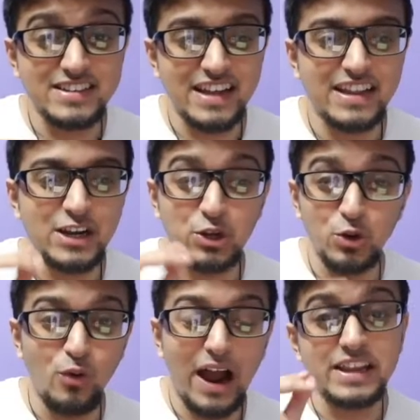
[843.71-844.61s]
understand
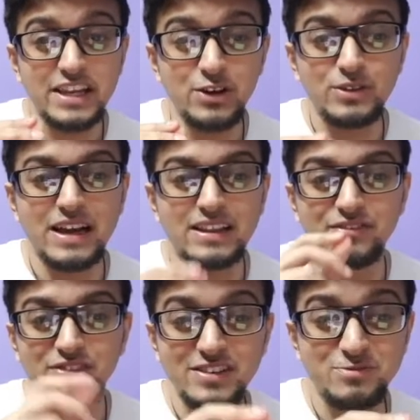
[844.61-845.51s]
that though I knew
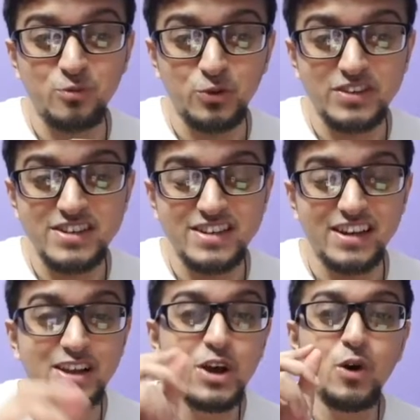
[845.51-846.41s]
that the first
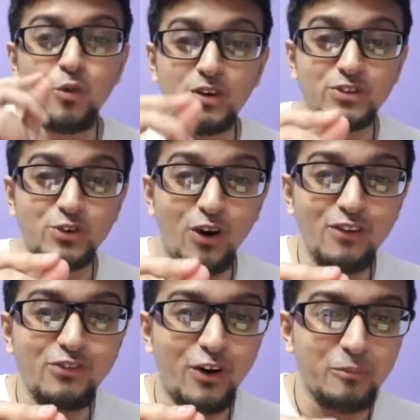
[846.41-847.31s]
position
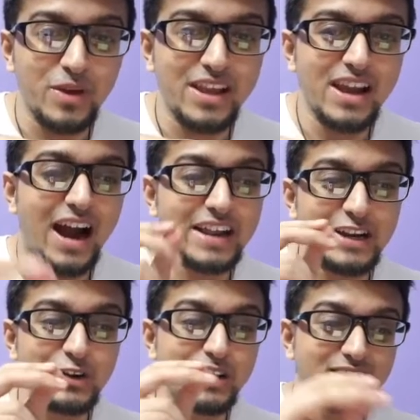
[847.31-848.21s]
was wrong for me,
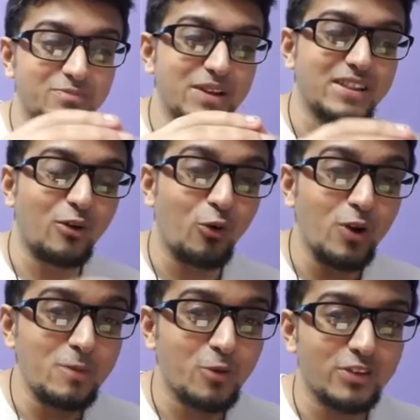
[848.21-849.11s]
I need to explain
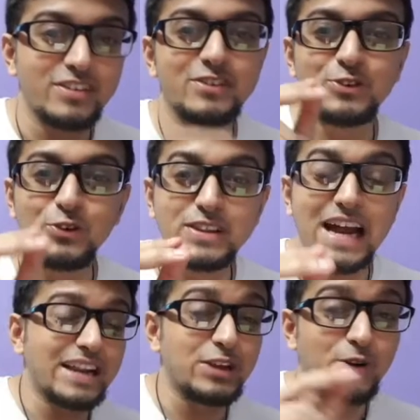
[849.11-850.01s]
the whole process
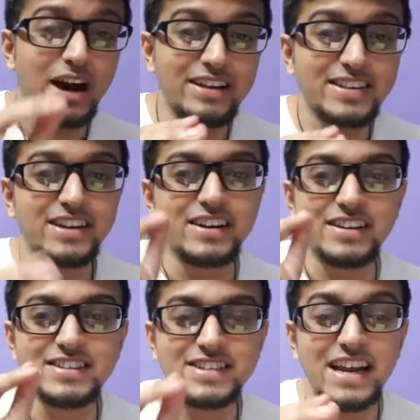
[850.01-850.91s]
so that you guys
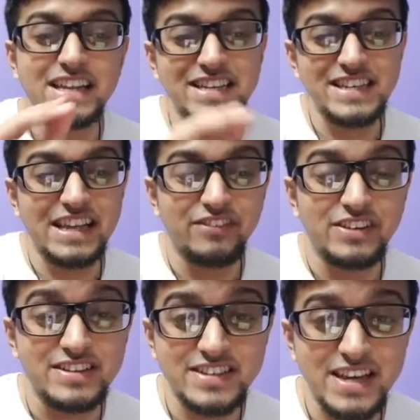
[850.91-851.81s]
can understand each
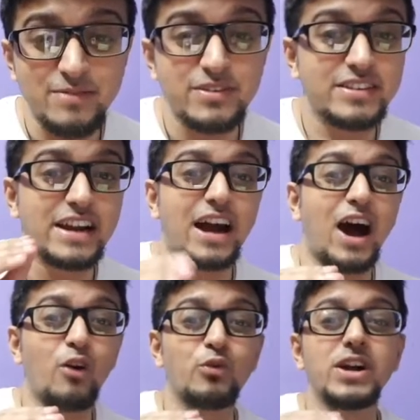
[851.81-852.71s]
and every steps
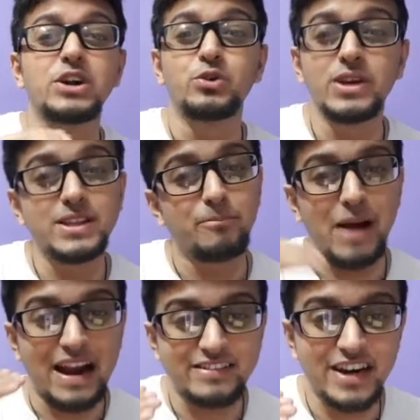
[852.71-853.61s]
that how we are
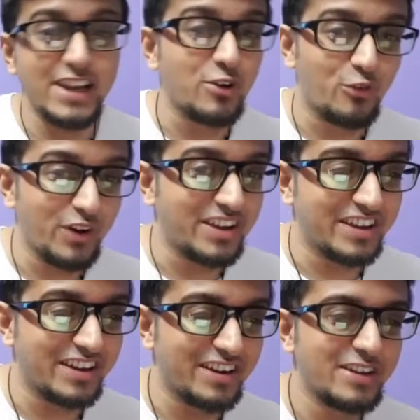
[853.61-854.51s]
doing the backtracking
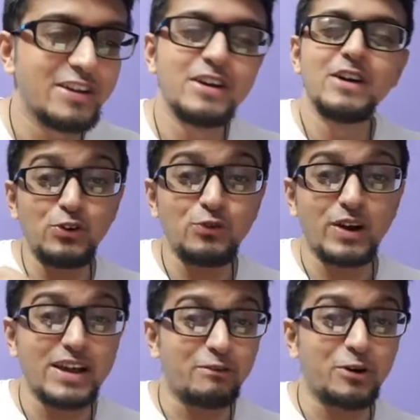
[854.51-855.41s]
over here. So
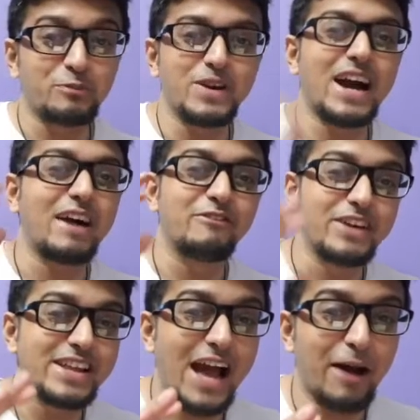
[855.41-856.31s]
don't worry about me,
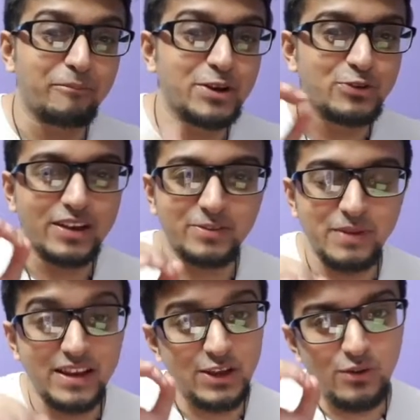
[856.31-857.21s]
I am very happy
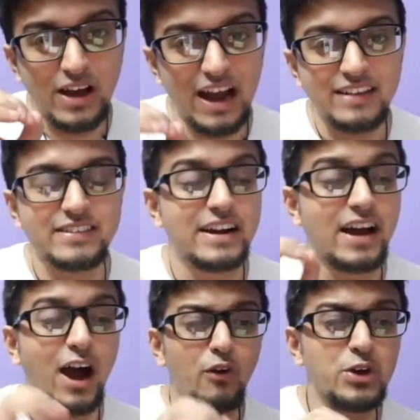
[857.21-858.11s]
to explain you
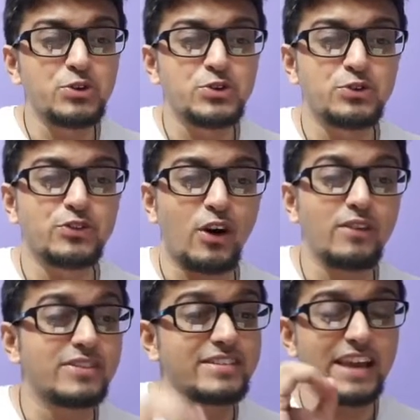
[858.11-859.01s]
guys that how you
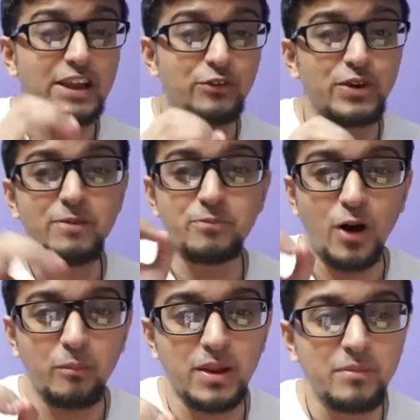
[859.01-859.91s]
should solve this
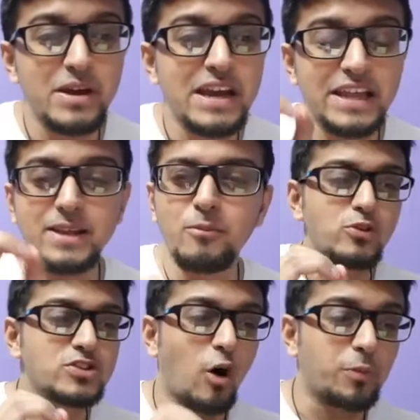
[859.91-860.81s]
n-queen problem in
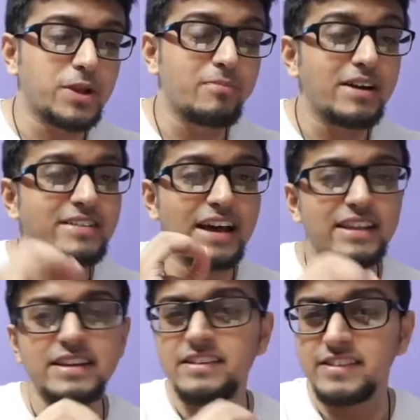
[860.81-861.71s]
the most
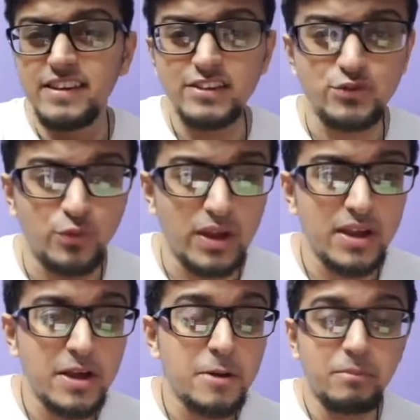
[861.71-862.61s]
optimized and the easiest
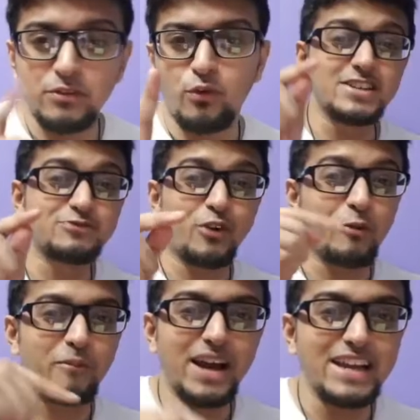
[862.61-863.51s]
way. But
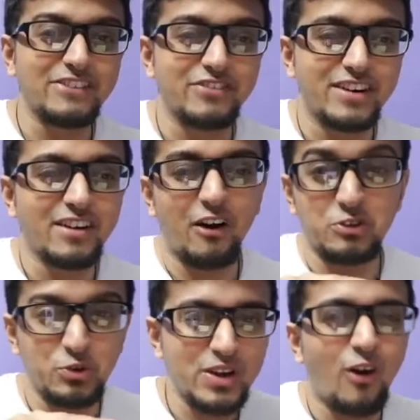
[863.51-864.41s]
just for my
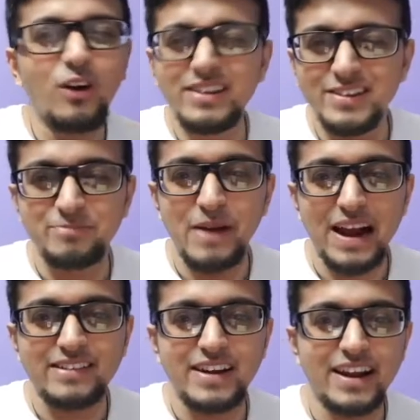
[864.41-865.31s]
effort of doing all
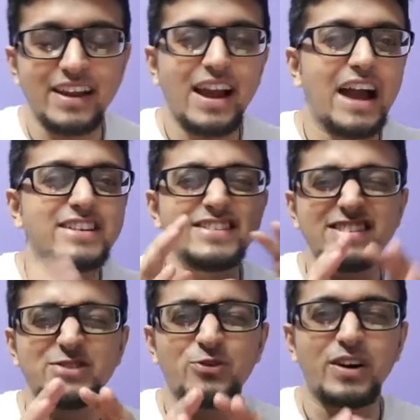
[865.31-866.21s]
this backtracking,
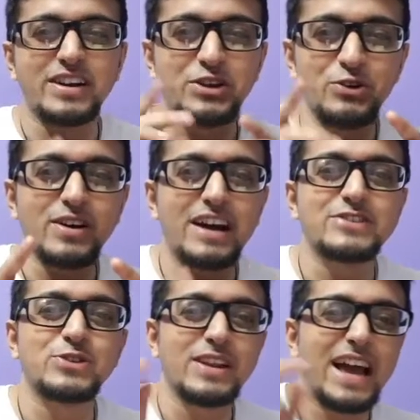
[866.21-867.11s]
I just want
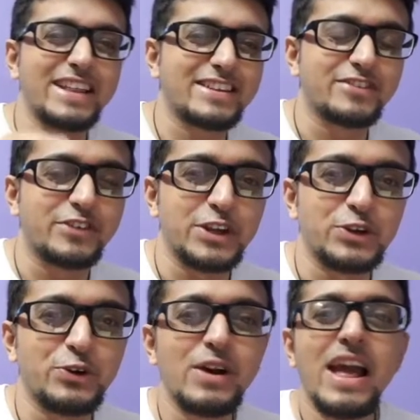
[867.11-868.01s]
you guys to like this
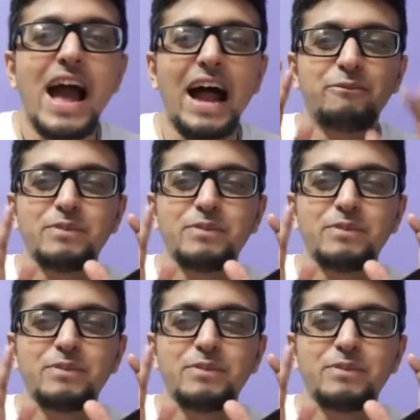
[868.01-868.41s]
video